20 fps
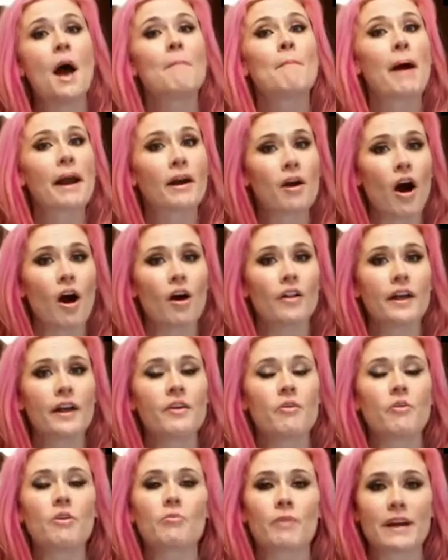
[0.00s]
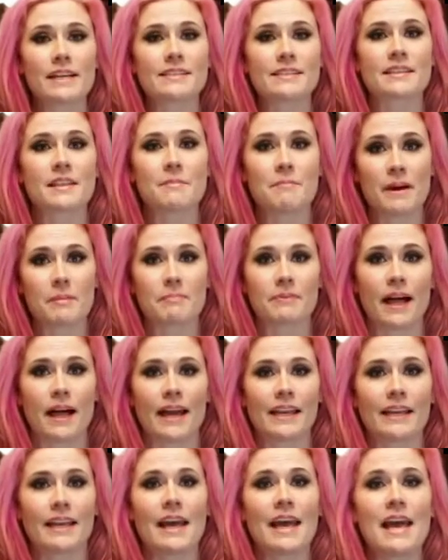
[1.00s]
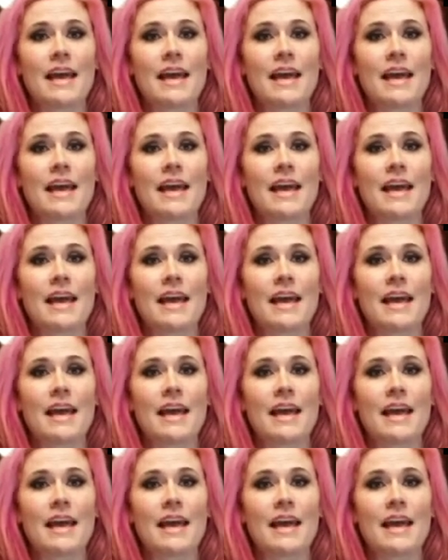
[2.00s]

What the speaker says: by calling or raising the big blind.